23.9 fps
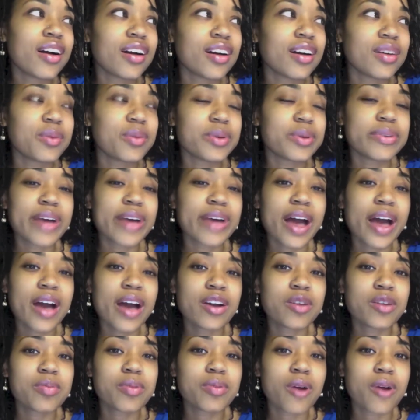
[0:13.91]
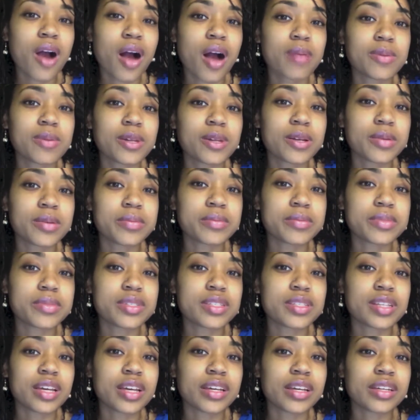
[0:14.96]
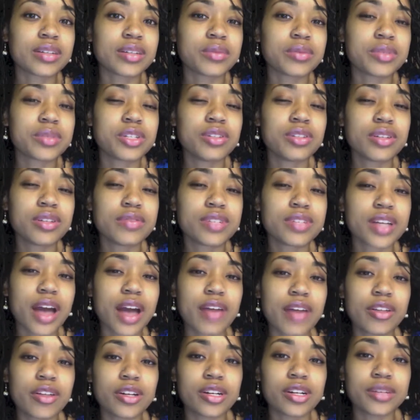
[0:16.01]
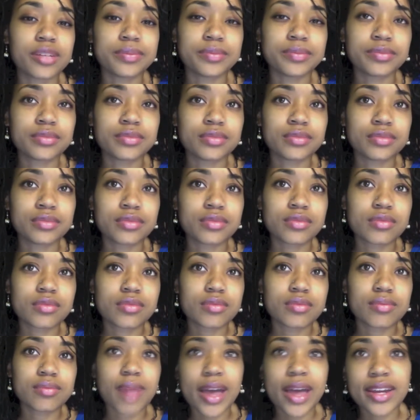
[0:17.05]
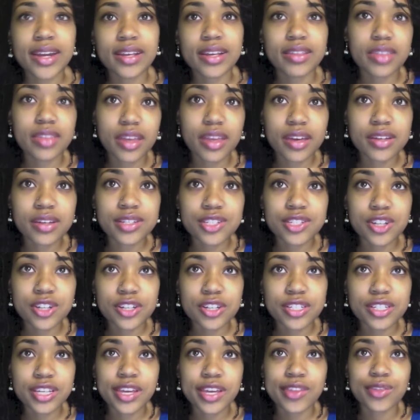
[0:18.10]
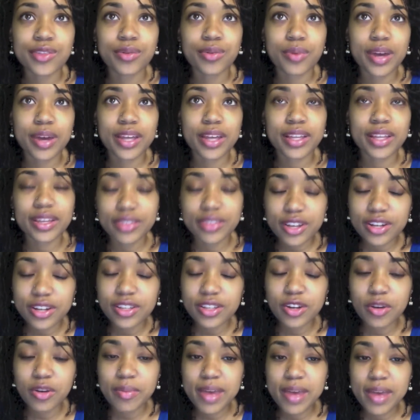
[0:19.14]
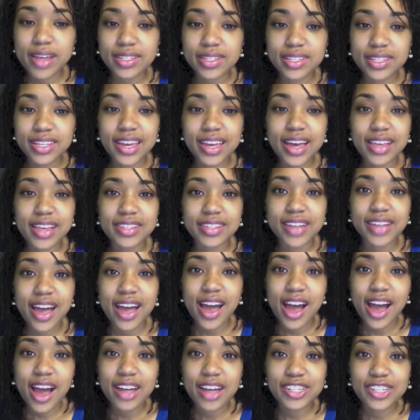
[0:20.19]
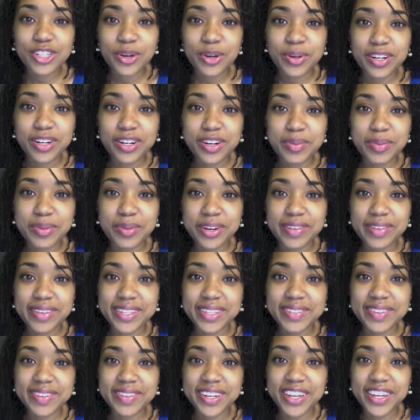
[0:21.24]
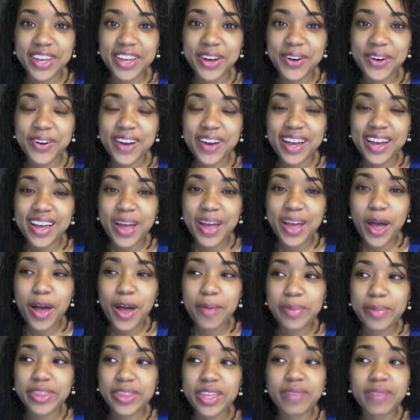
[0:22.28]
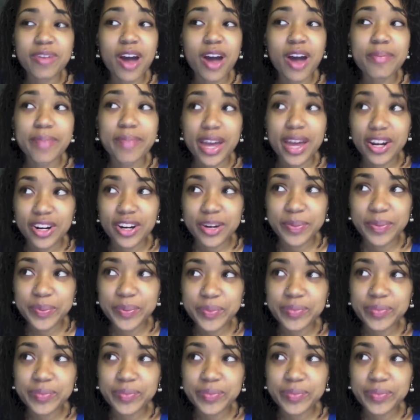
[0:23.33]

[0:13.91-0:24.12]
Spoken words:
We've had our problems, like when you live together, petty things start to get in the way. Like they're a little messy, as I showed in a previous video, but they've gotten better.